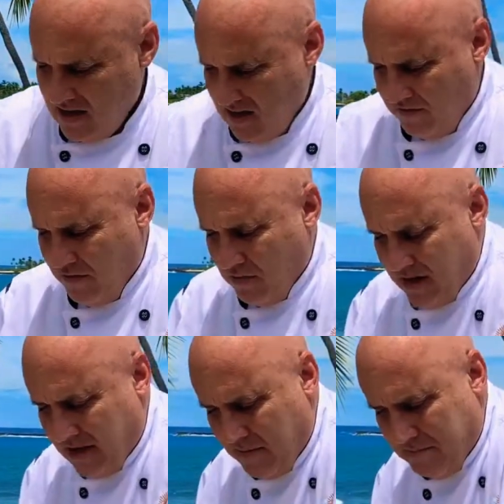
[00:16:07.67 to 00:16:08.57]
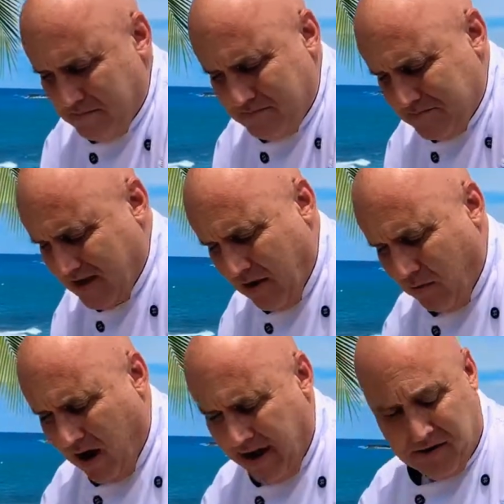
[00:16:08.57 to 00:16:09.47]
If you want to get
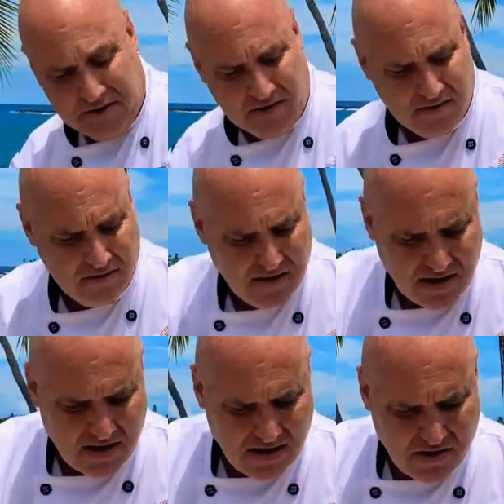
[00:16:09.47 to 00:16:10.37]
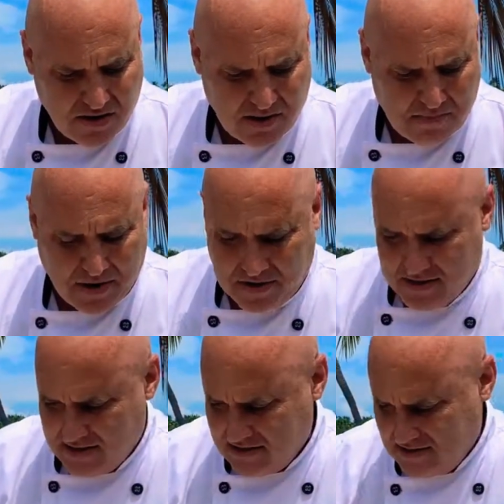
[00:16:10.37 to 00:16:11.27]
wild, you could have buttered
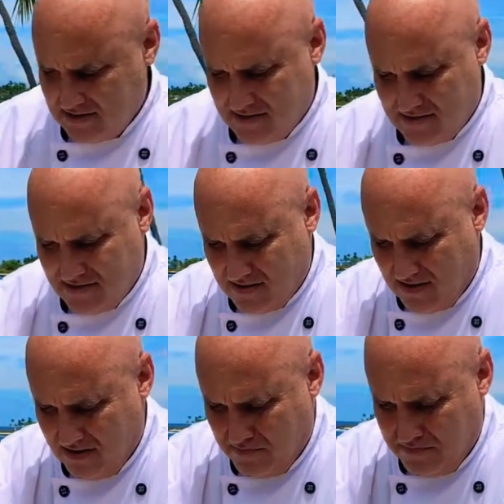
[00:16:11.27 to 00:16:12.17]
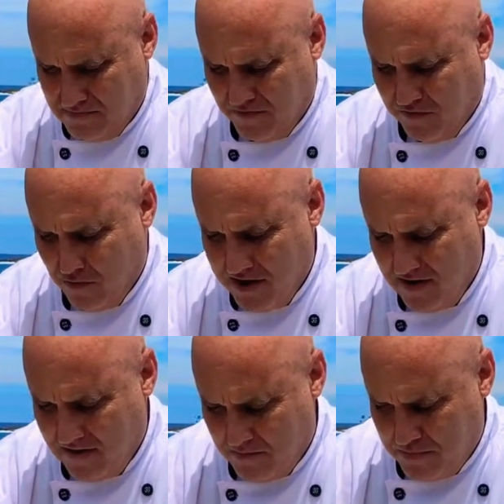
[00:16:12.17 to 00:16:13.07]
this before you
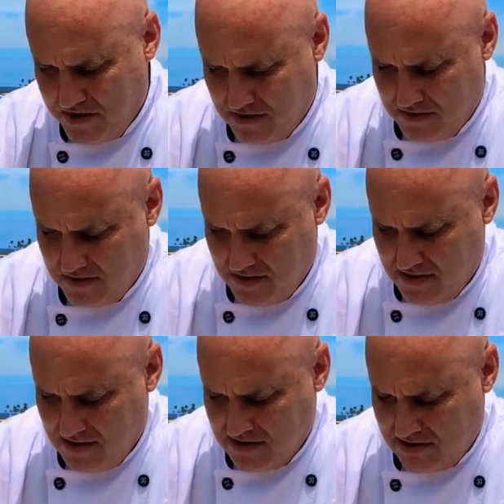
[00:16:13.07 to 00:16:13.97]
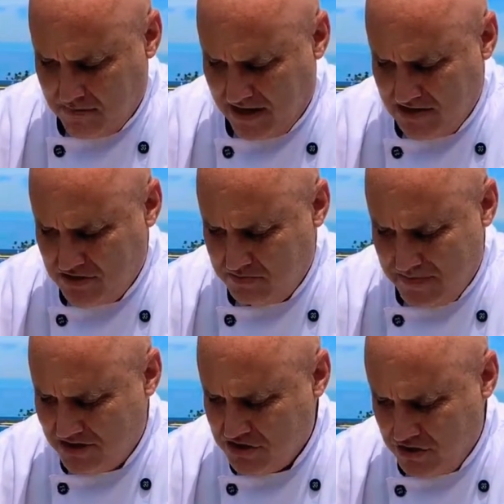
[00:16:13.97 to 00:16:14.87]
even put your spinach
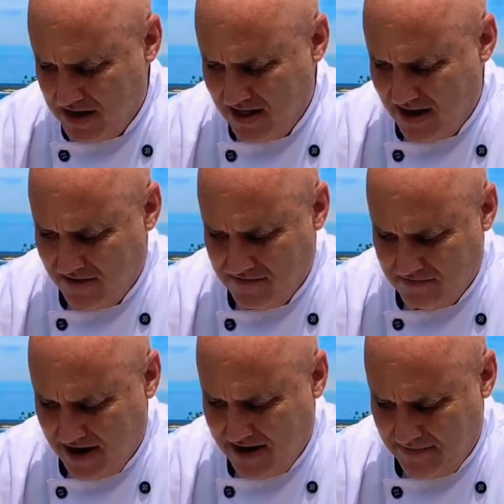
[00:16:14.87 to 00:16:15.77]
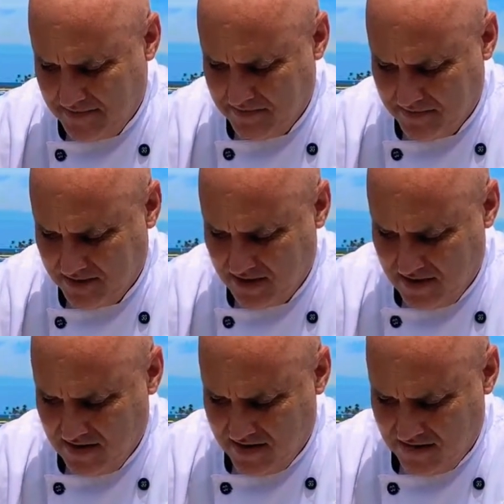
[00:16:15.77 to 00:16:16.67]
mixture in there, right?
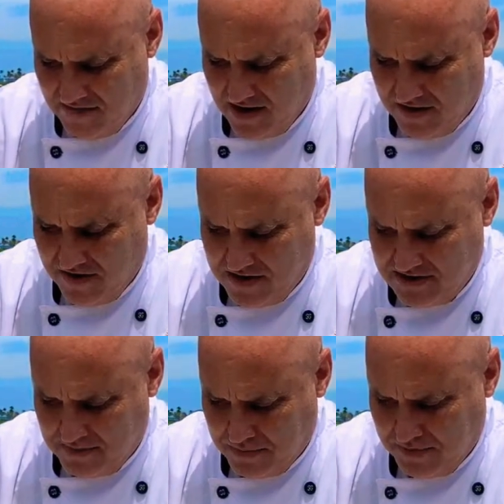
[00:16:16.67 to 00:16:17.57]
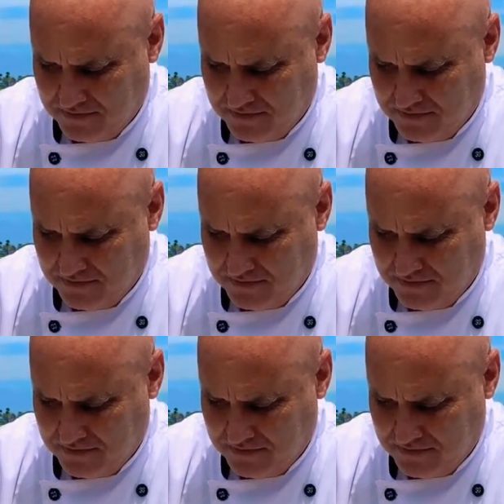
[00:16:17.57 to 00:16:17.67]
Very, very simple.